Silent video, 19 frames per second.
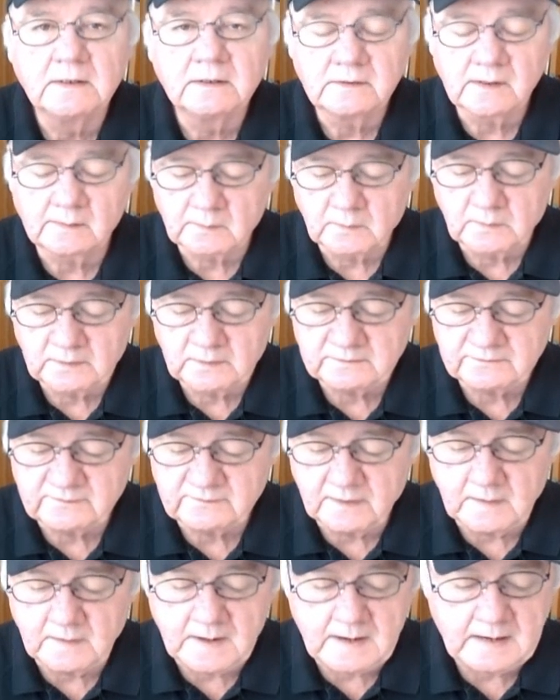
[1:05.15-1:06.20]
Number 1,
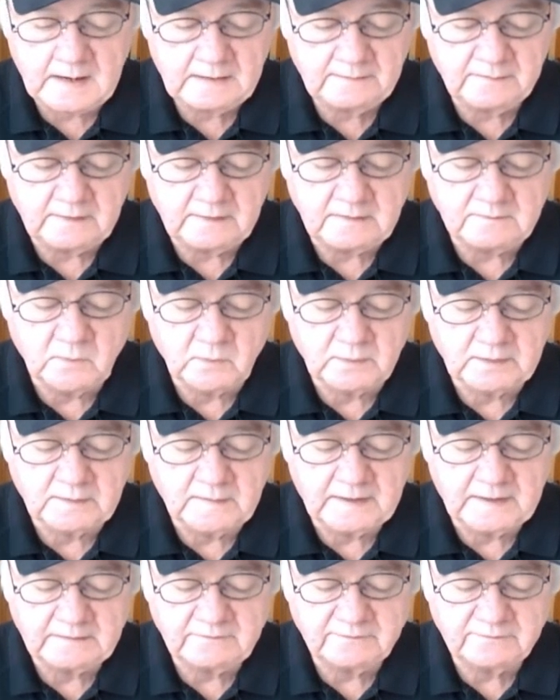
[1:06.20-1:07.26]
Fala, the morning
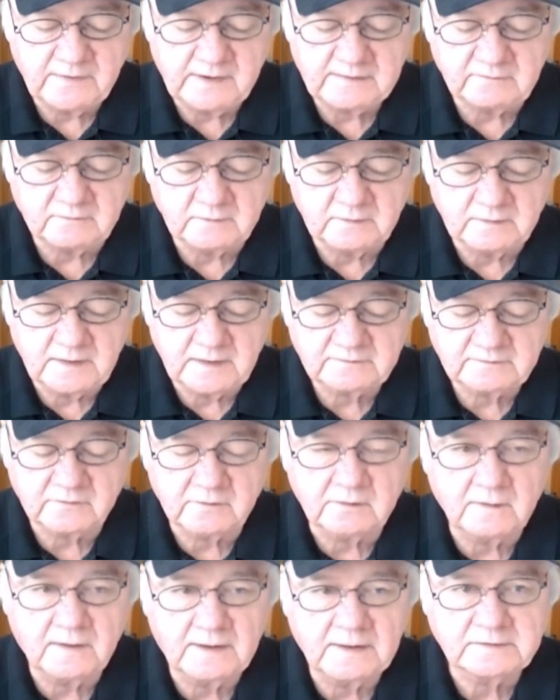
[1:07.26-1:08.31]
line favorite, takes a
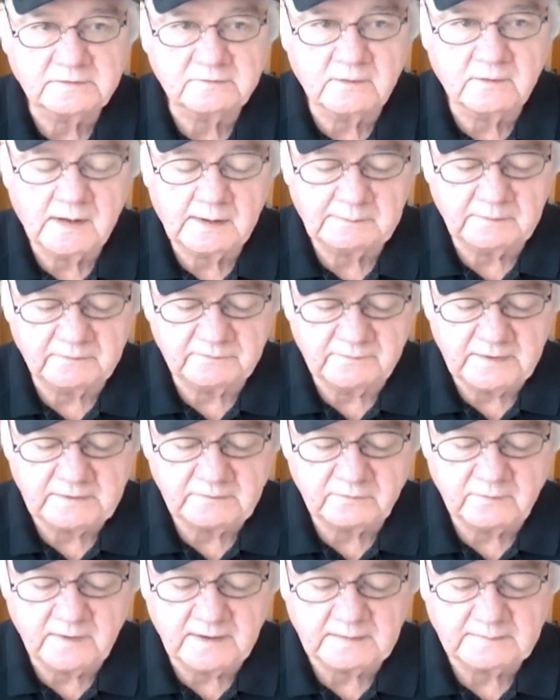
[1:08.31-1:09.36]
class drop of 8
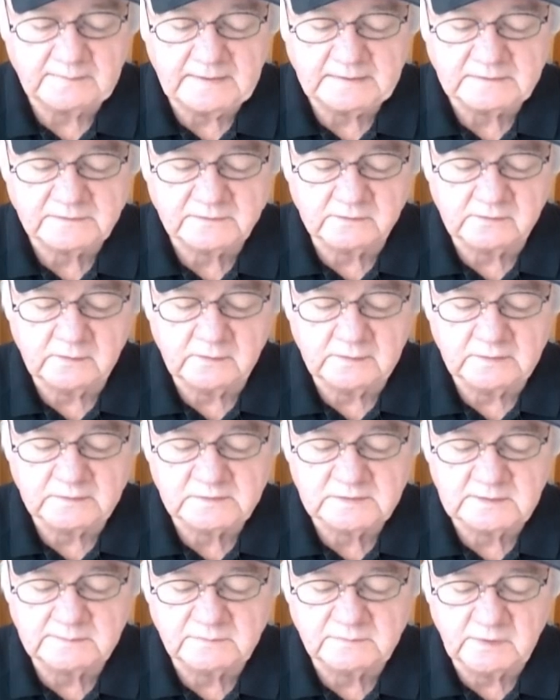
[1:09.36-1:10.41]
track master units,
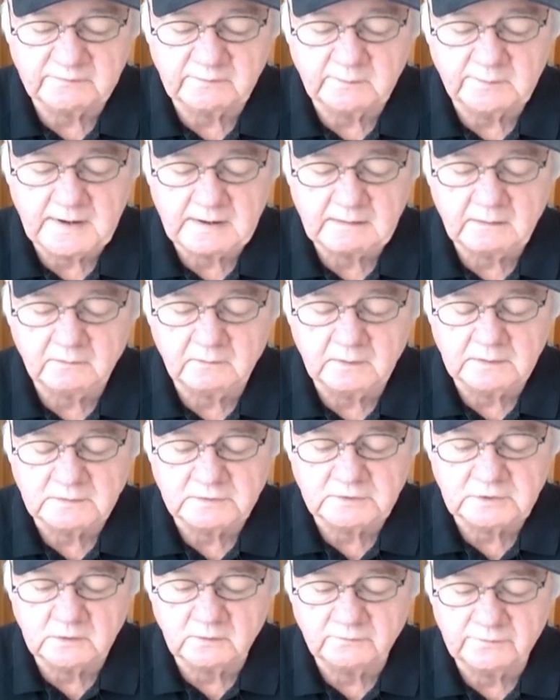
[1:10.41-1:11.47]
comes off a power run
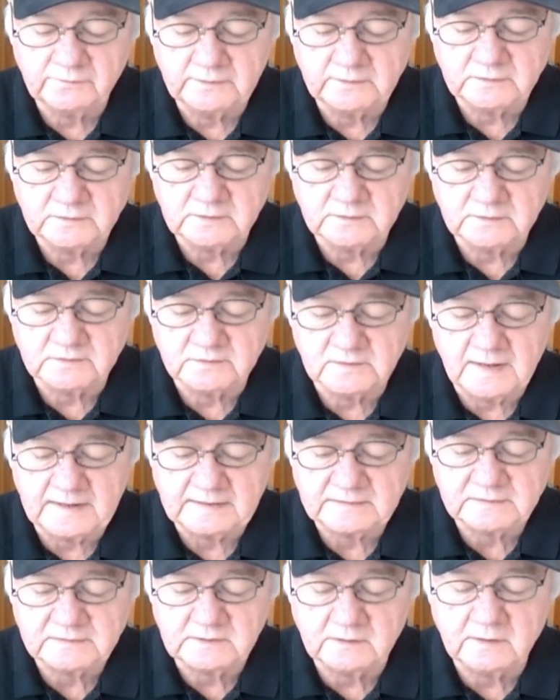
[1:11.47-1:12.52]
show finish in his
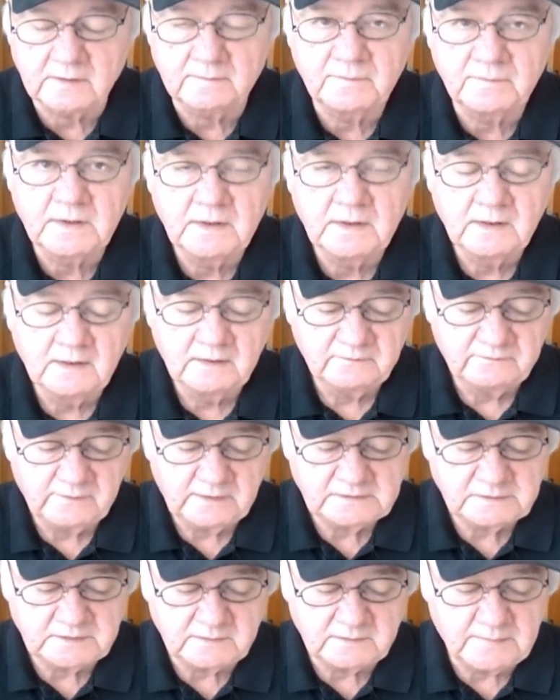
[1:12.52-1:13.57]
last start,
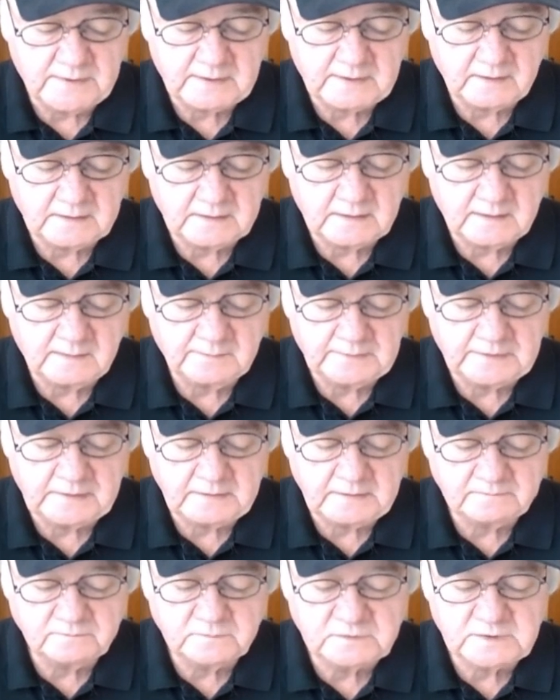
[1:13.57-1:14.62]
facing better
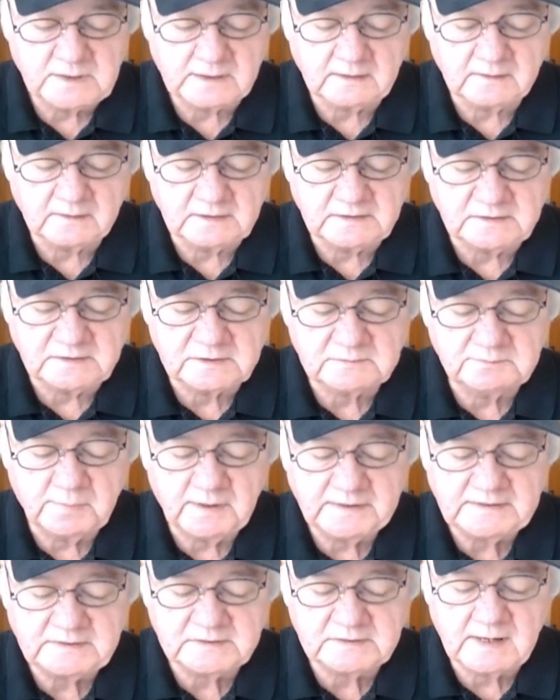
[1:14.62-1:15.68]
company. It's out of the
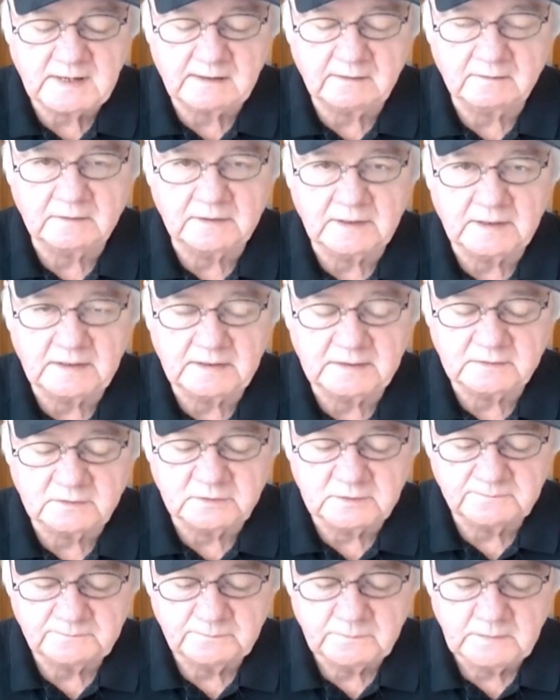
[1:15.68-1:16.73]
Spitestown
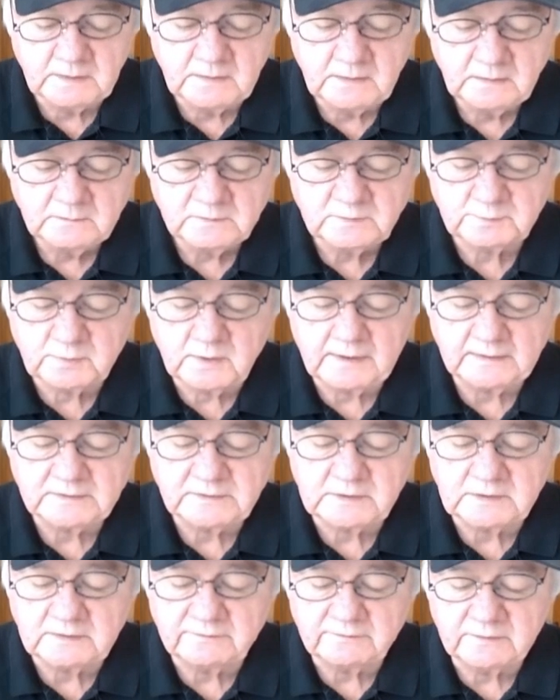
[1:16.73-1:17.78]
lineage. His
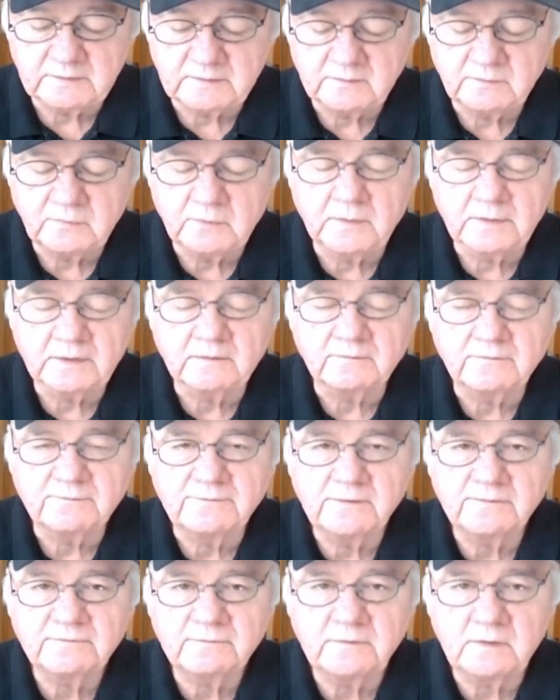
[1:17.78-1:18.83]
progeny have hit the board in
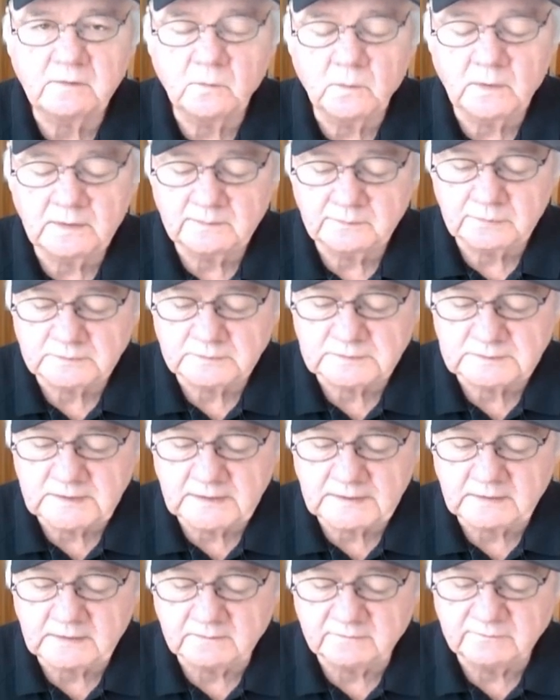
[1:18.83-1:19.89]

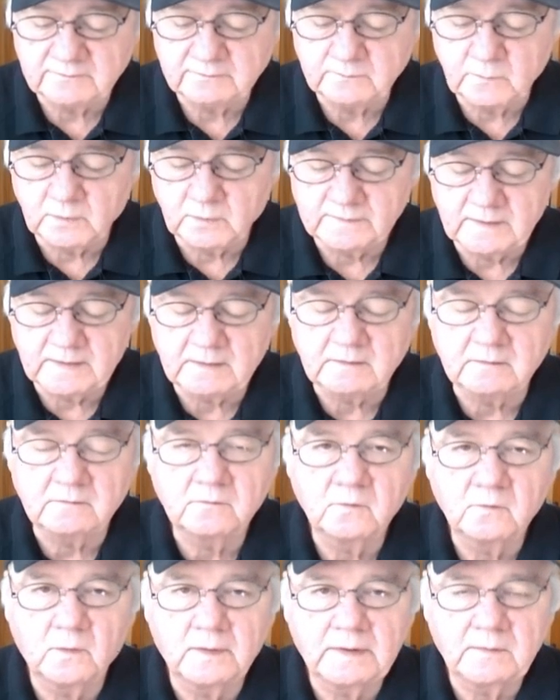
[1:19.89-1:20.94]
51% of more than
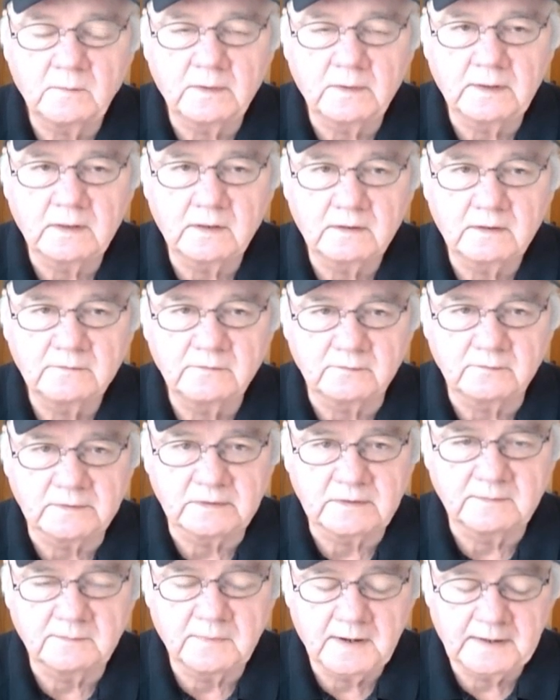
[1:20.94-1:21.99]
2,100
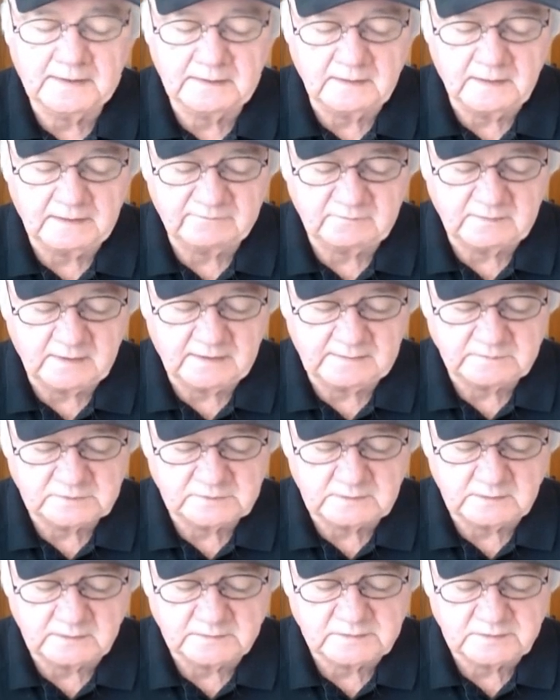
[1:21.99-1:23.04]
combined lifetime
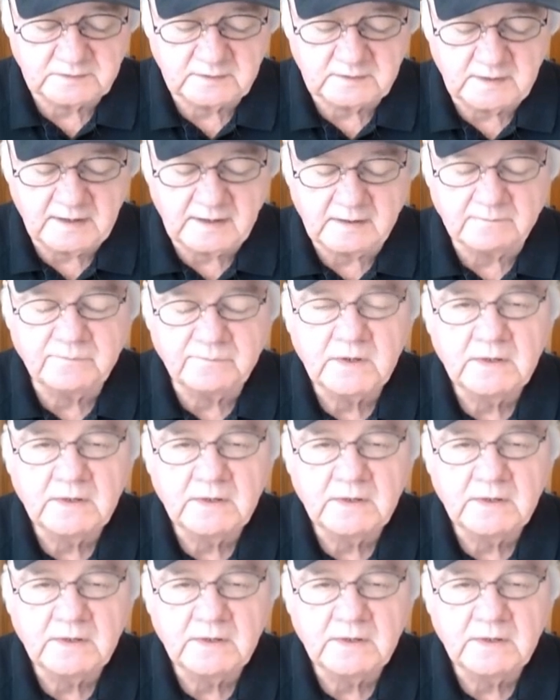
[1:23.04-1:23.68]
starts to date.